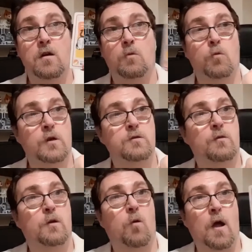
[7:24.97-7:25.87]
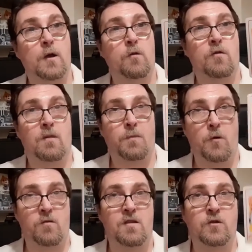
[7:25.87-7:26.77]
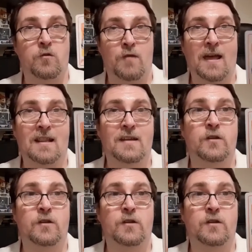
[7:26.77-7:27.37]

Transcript: which requires the person directly